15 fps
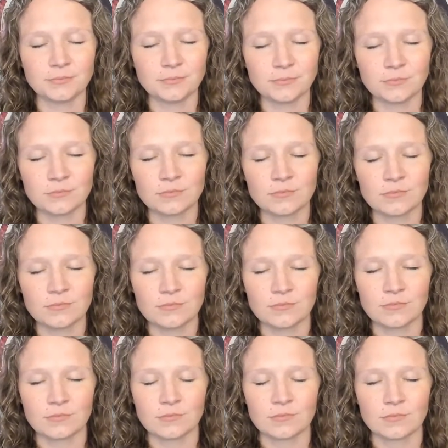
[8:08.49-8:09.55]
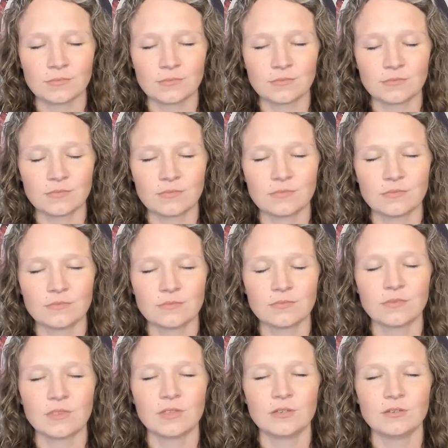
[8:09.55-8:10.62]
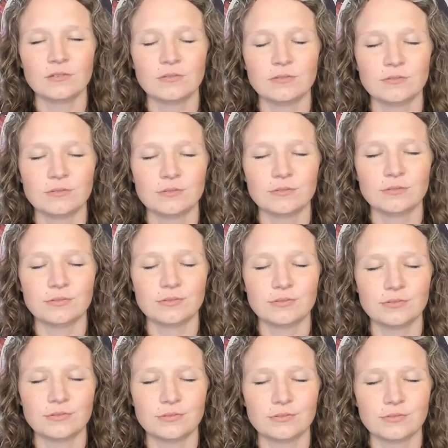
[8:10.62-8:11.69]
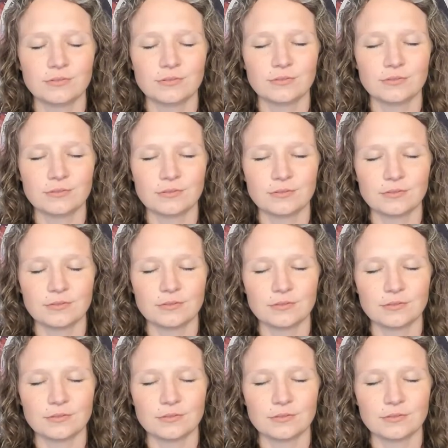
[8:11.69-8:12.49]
Nothing is said.